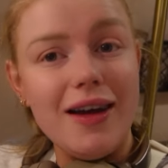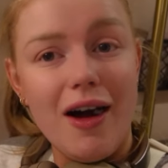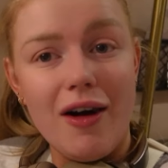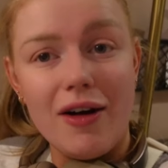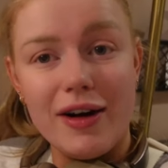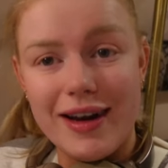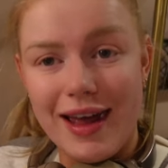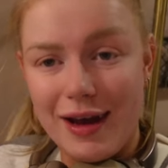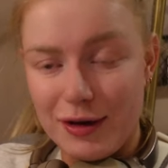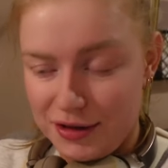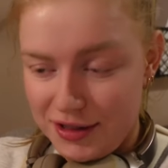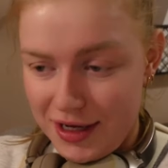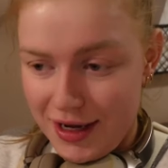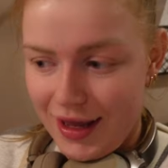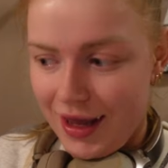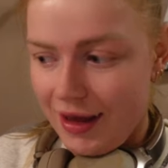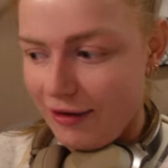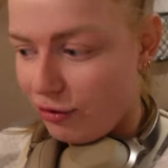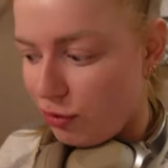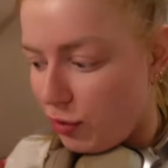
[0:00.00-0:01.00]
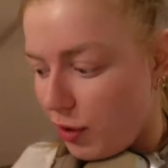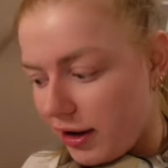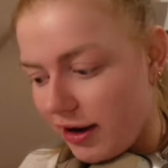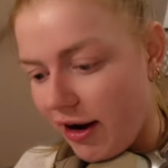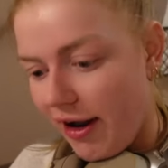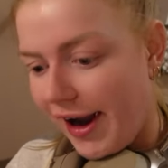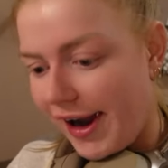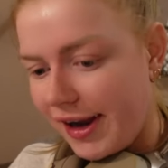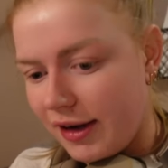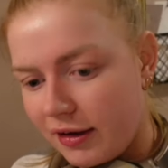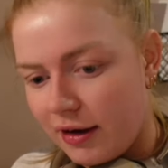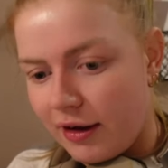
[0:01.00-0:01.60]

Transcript: are in Helsinki for one night